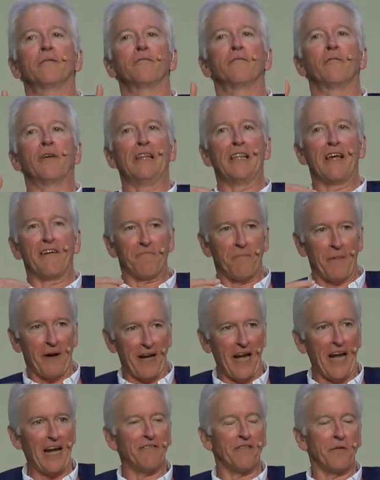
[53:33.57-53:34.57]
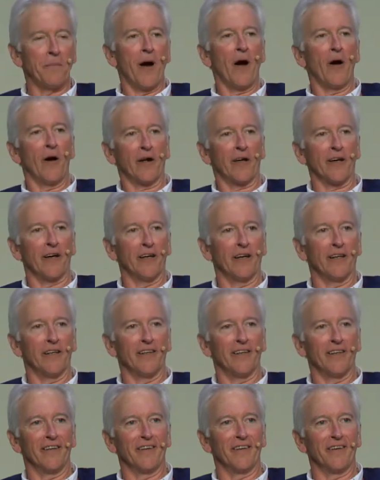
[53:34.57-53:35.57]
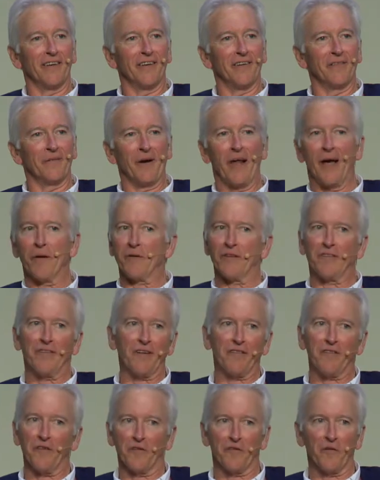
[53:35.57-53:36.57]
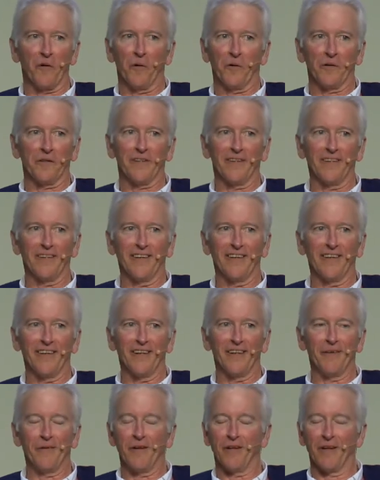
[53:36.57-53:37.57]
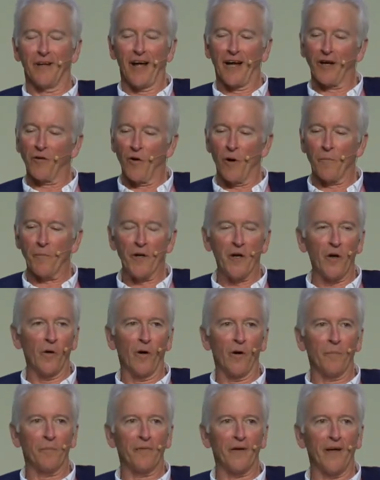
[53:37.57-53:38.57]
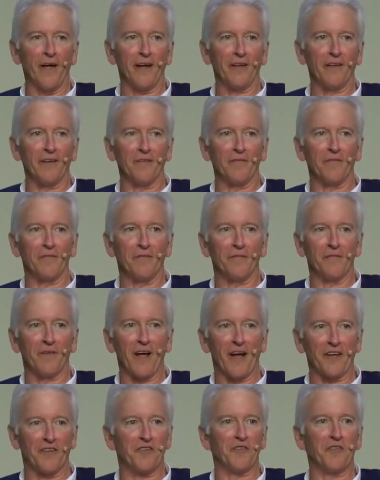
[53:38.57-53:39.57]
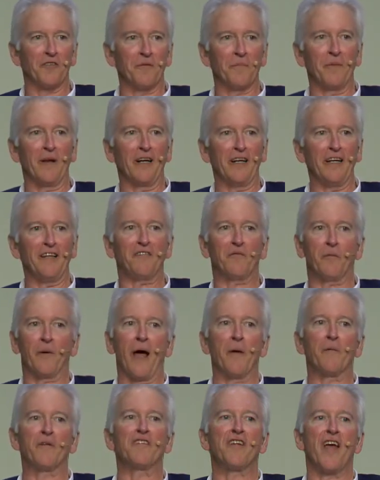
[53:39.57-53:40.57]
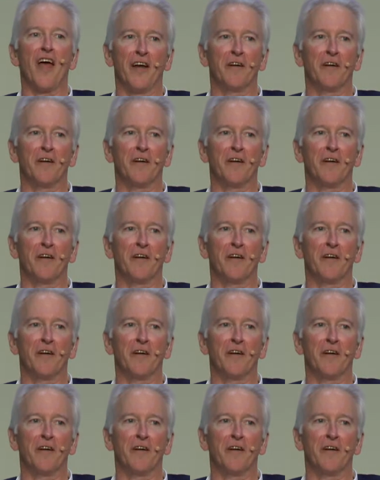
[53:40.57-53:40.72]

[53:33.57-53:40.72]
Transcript: We left my native America when I was 6 years old. I grew up in Europe and got to the Middle East when I was 10.